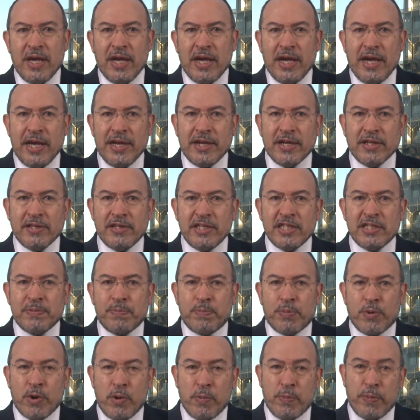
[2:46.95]
in a
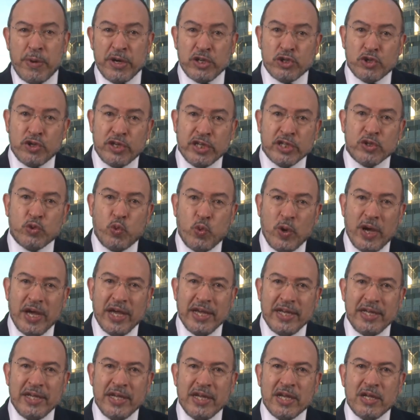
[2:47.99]
disproportionate
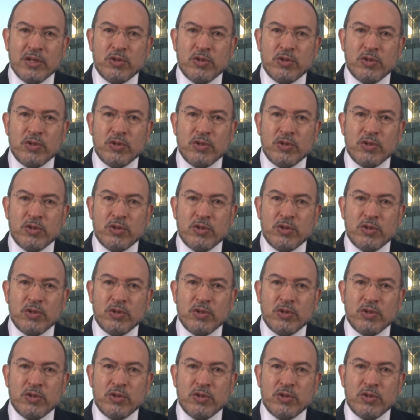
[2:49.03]
way